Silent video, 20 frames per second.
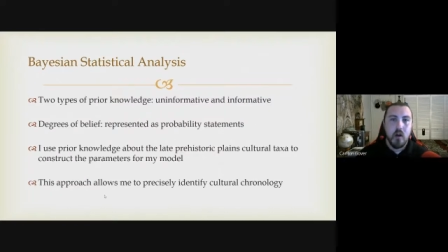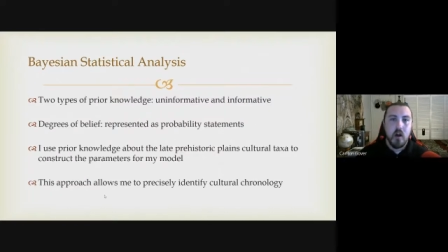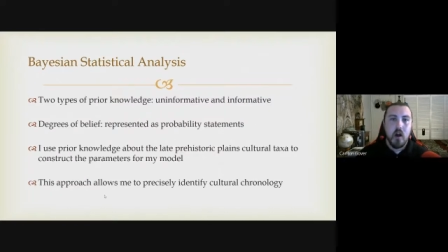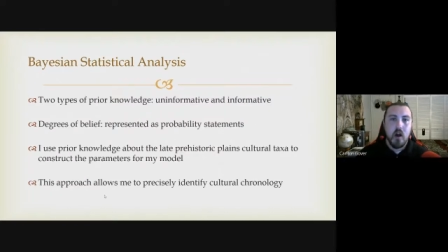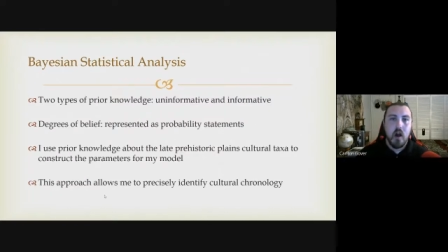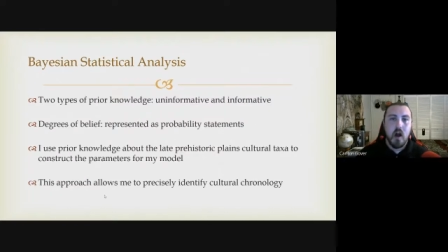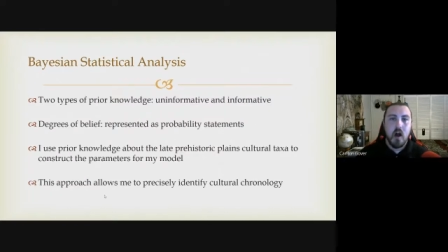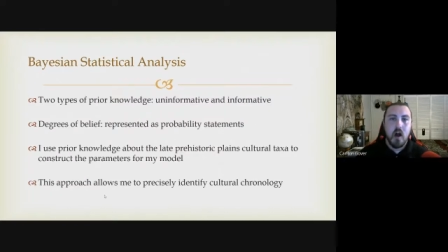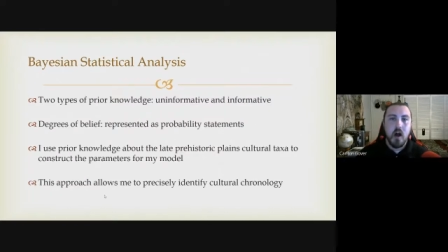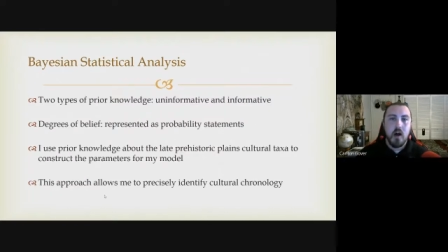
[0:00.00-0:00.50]

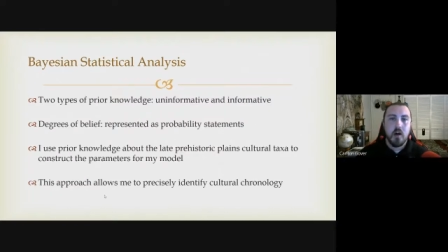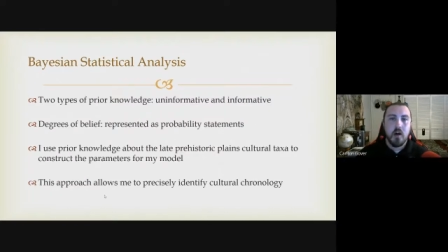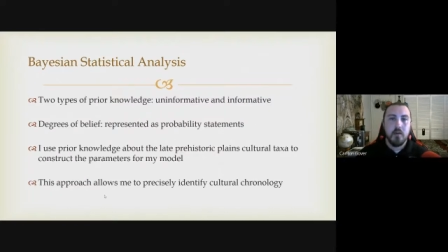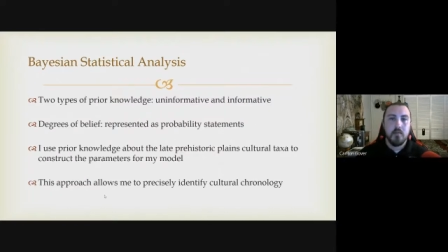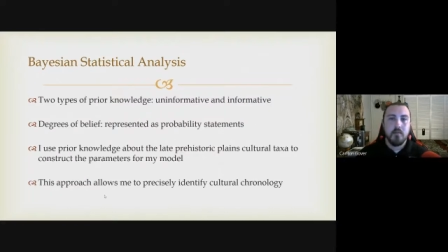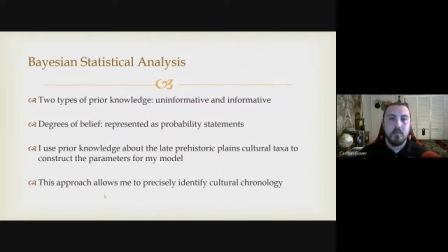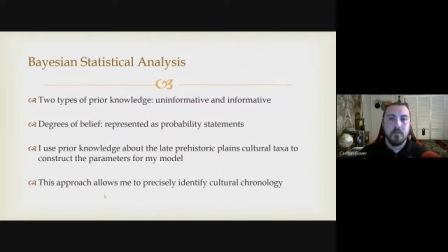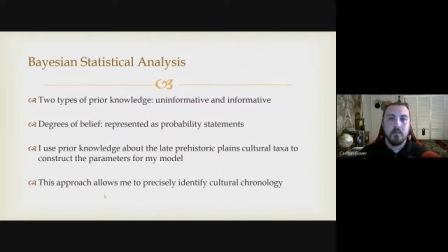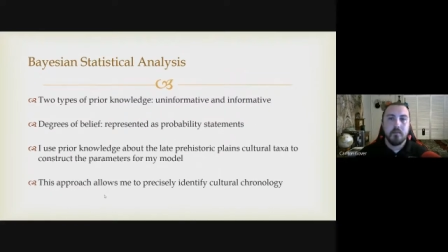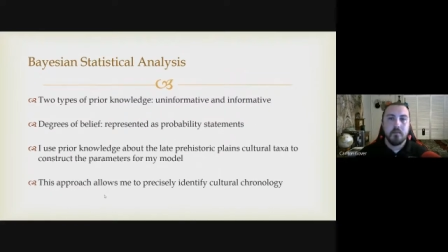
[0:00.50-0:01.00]

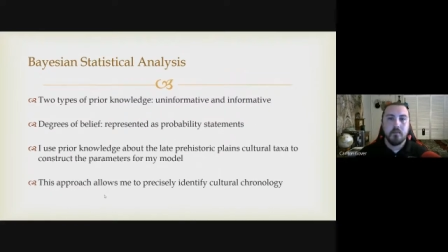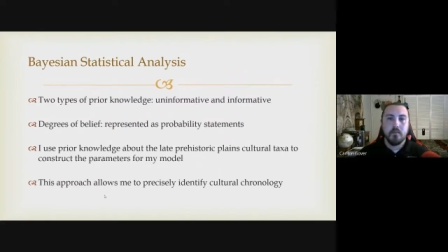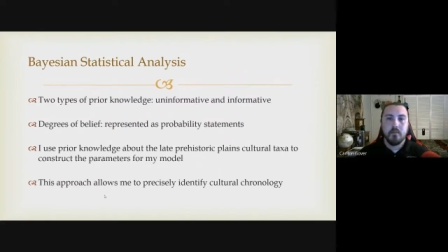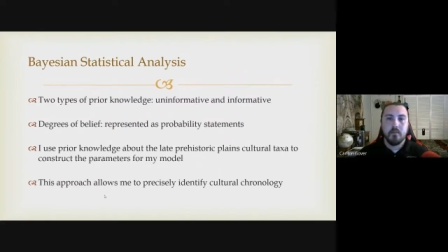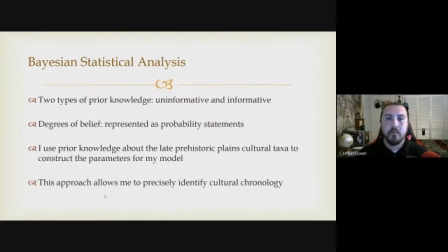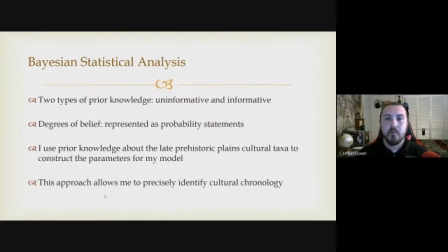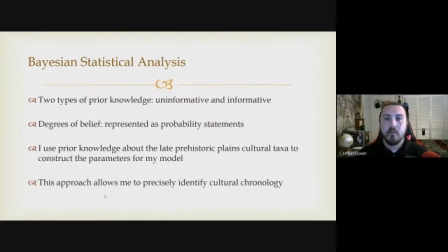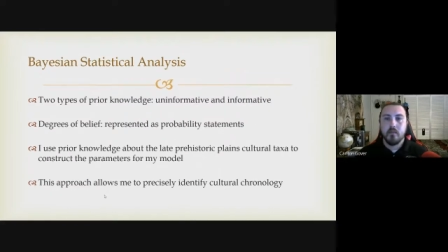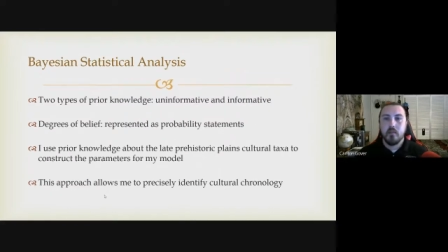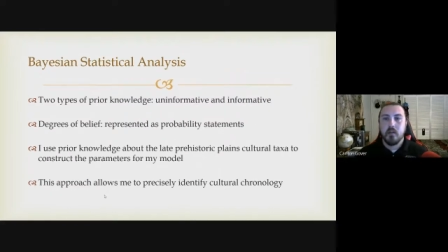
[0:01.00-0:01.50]
Um,
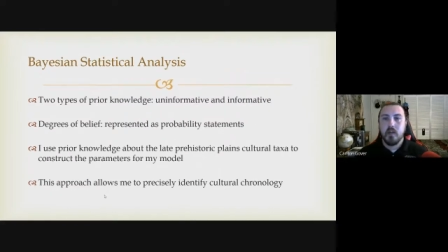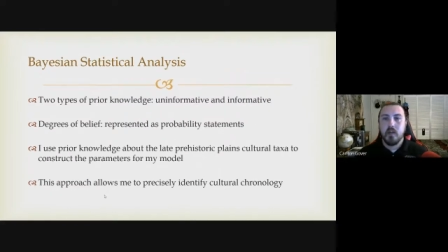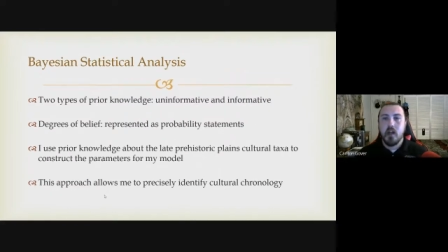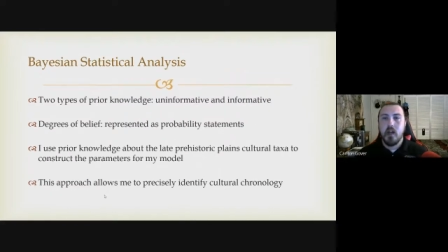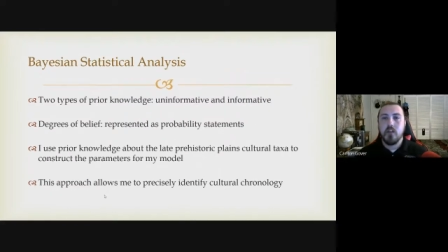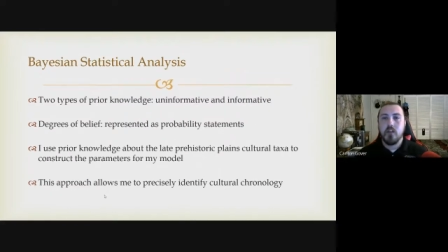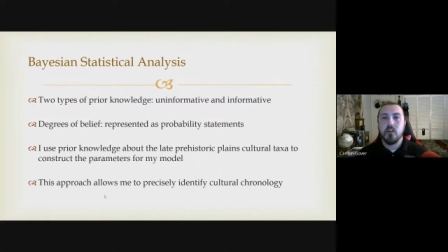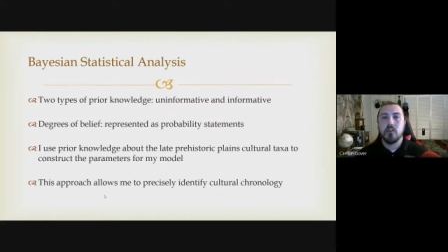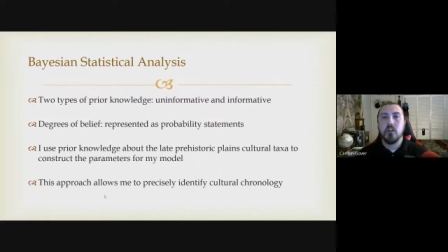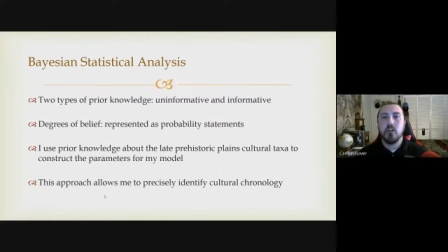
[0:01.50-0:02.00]

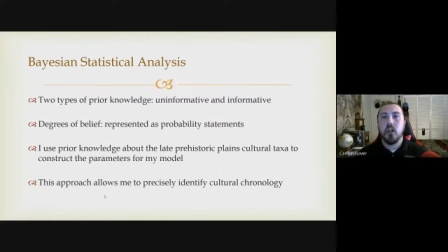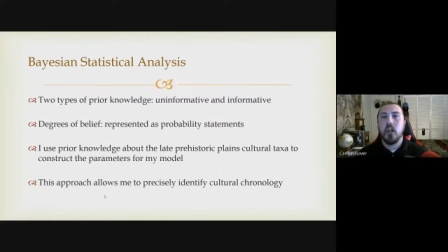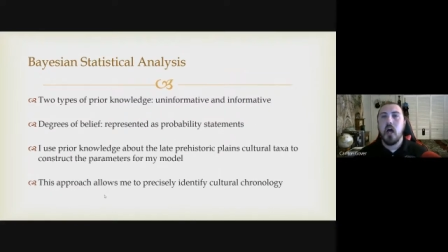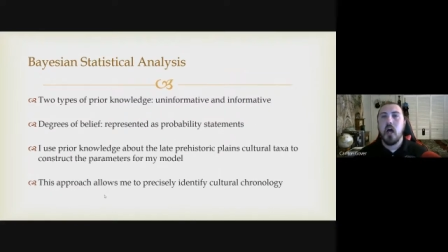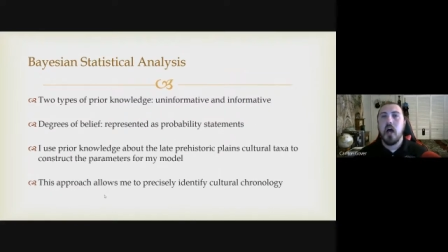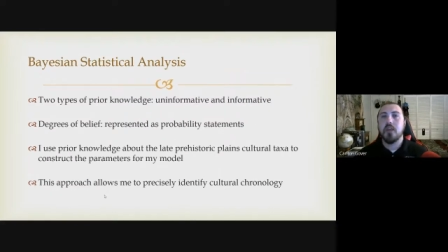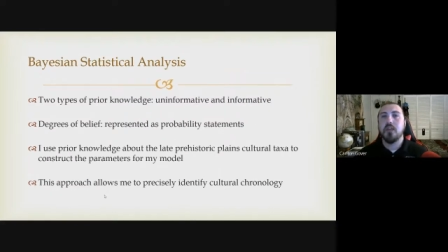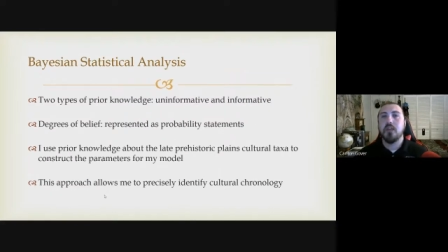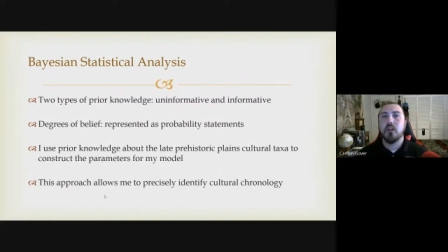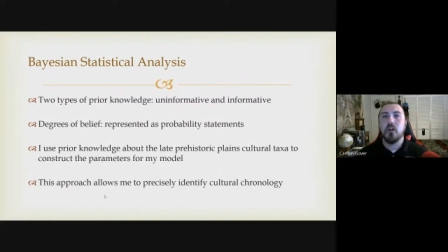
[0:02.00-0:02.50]
and there's a
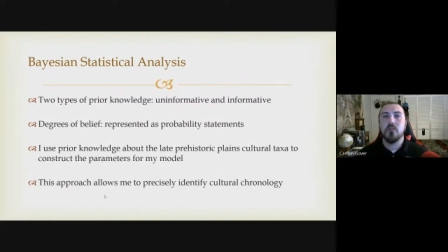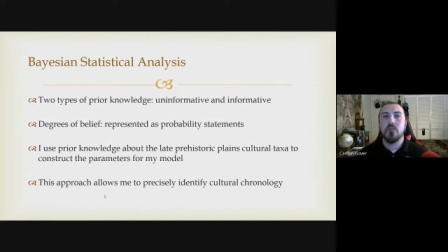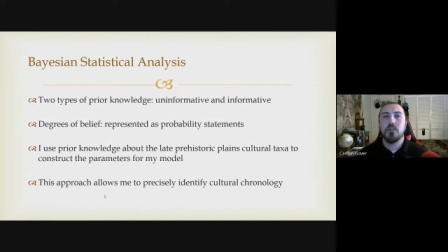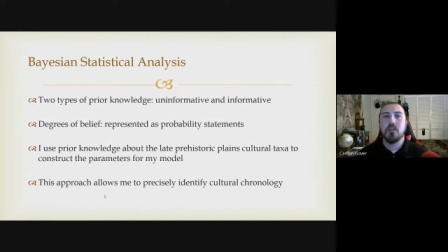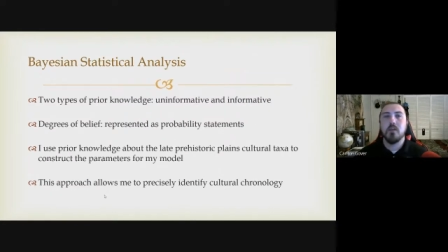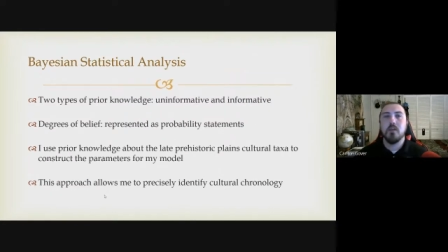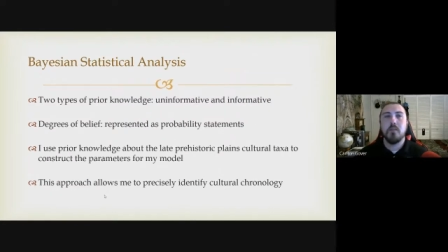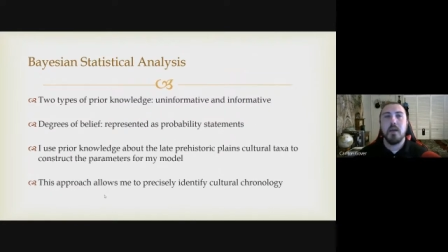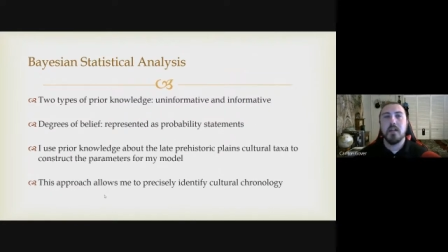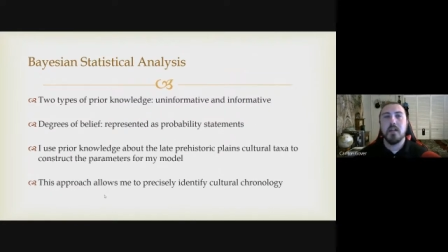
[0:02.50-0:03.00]
lot that goes
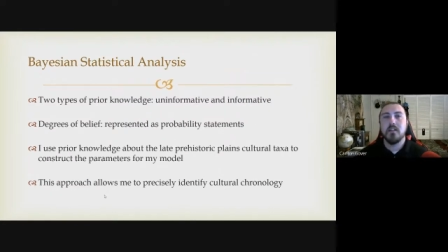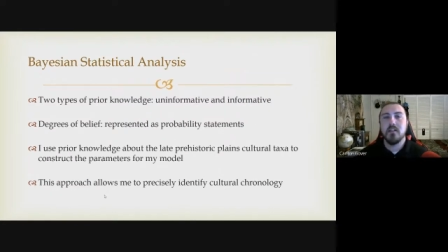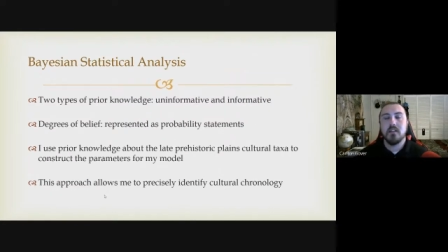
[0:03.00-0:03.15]
into Bayesian